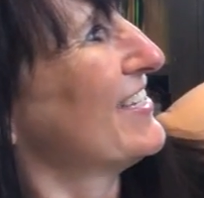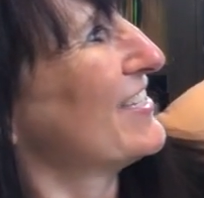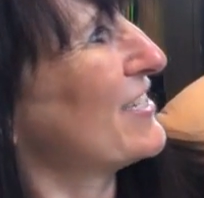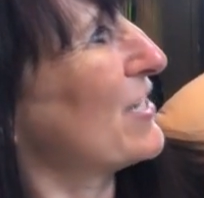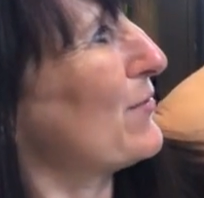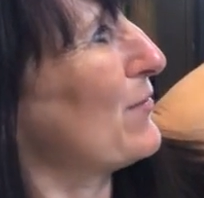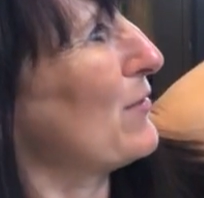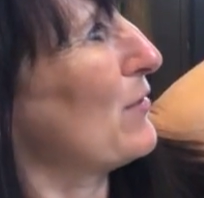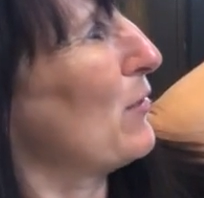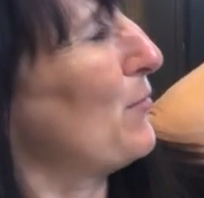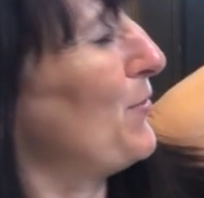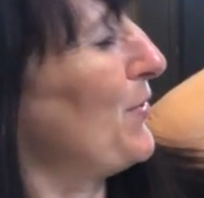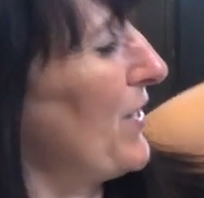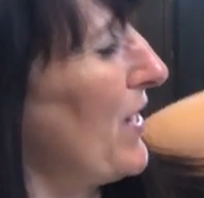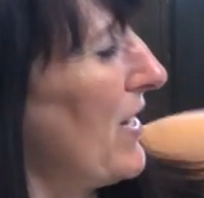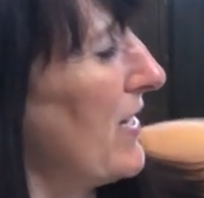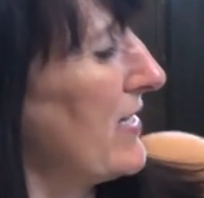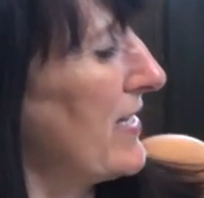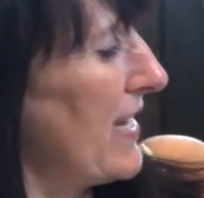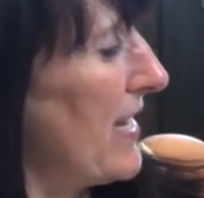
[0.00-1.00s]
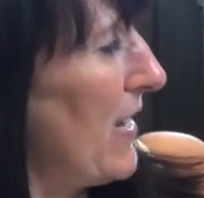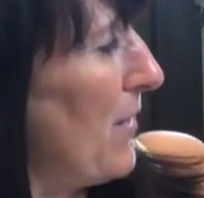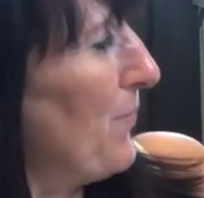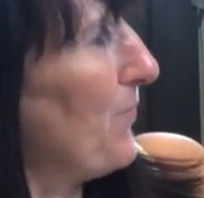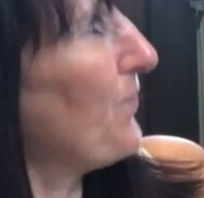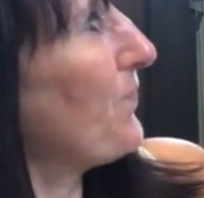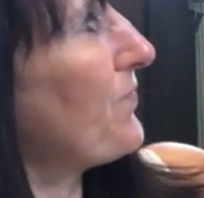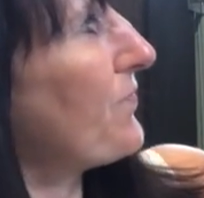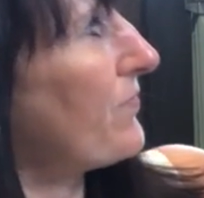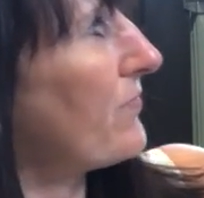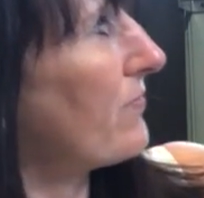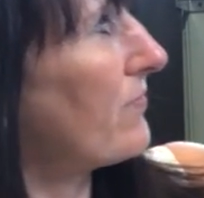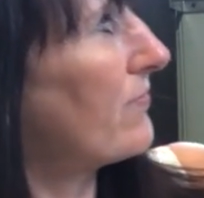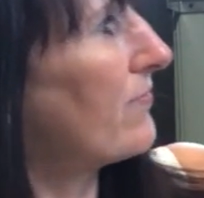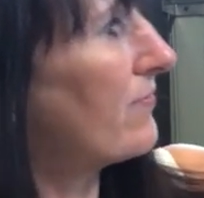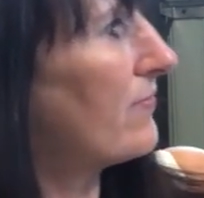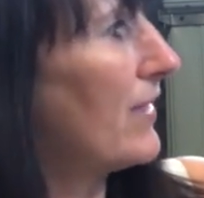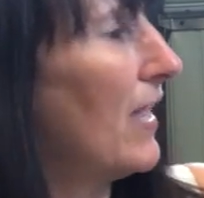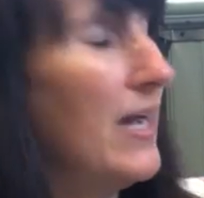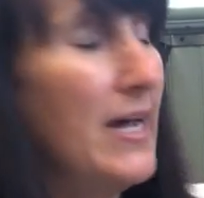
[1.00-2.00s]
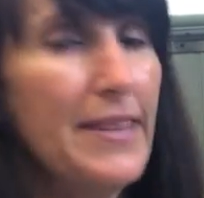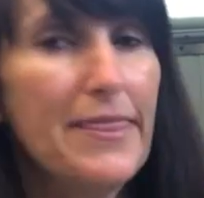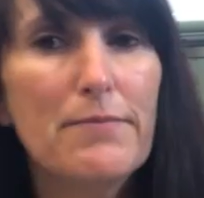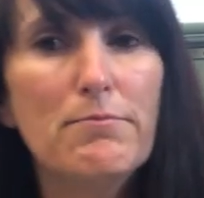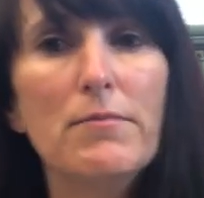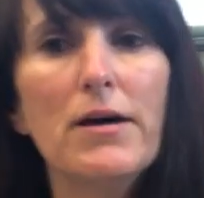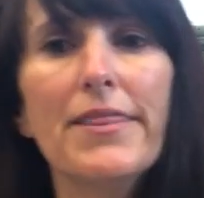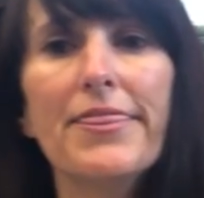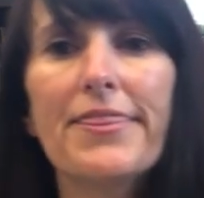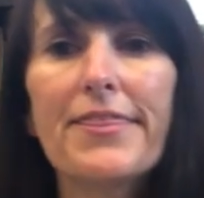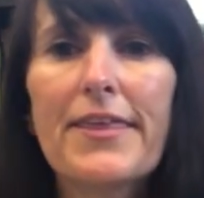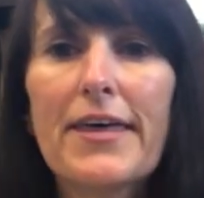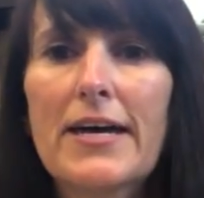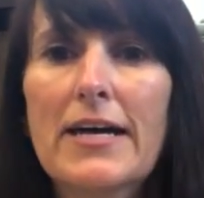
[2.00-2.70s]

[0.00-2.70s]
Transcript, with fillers: So we will put our day up, uh, the month,